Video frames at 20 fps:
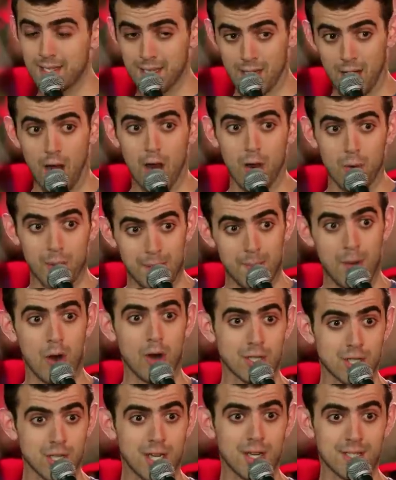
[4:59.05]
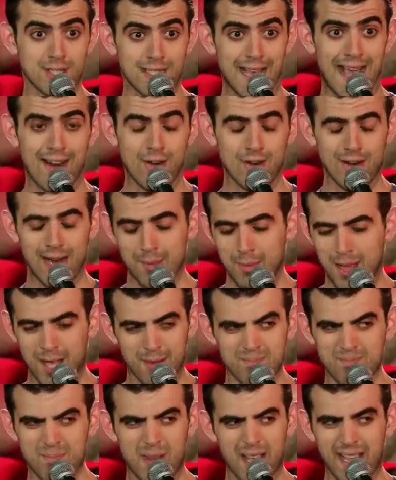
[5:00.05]
He's like, all right, we march on Saturday. I'm like,
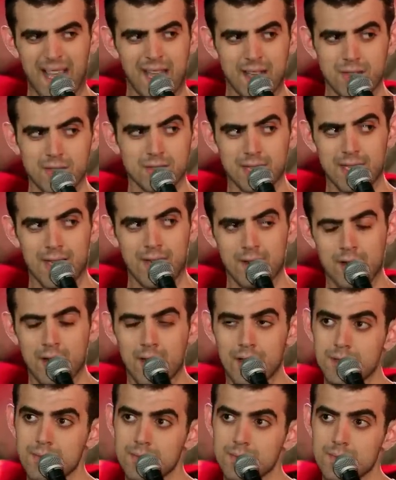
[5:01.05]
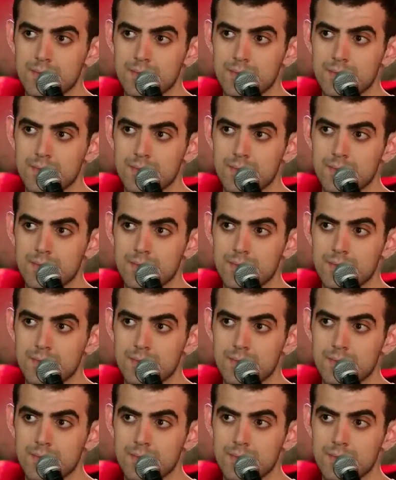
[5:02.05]
I can't do Saturdays.